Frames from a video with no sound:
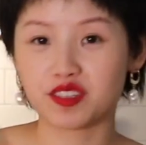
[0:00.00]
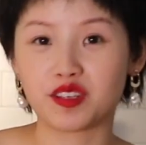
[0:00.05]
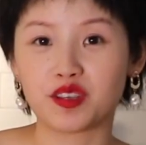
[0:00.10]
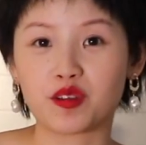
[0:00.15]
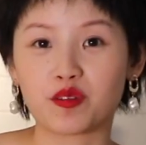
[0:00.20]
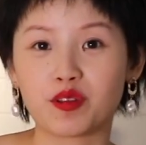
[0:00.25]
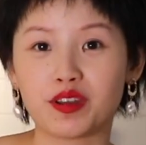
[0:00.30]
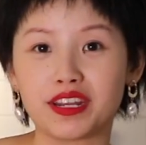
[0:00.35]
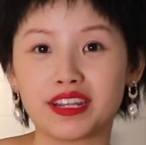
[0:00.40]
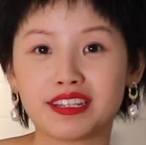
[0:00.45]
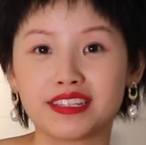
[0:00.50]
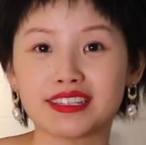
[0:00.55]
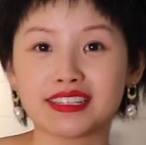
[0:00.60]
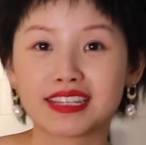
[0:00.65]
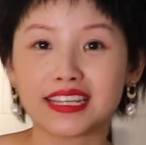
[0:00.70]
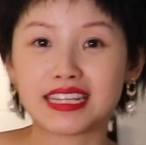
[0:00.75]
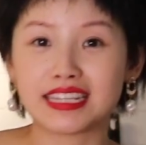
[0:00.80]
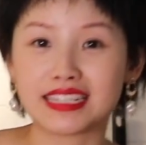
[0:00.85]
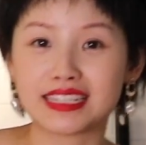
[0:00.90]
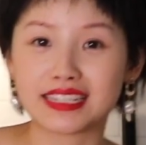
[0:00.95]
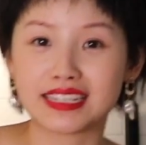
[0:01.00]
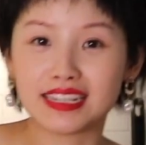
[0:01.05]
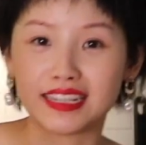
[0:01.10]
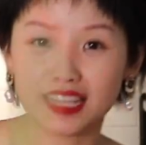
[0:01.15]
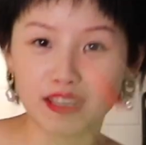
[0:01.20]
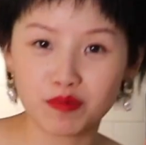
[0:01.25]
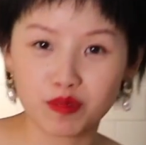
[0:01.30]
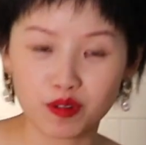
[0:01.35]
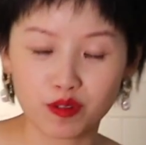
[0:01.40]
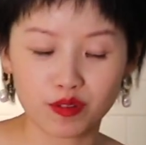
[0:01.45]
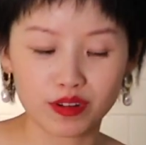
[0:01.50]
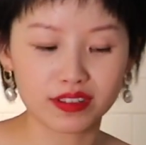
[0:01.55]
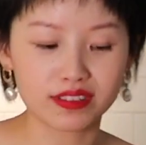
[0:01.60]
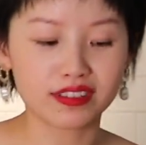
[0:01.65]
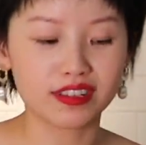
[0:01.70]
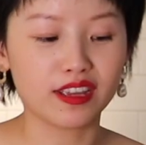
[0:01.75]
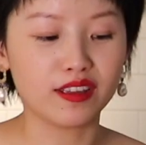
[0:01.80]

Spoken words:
ingredients is the lemongrass,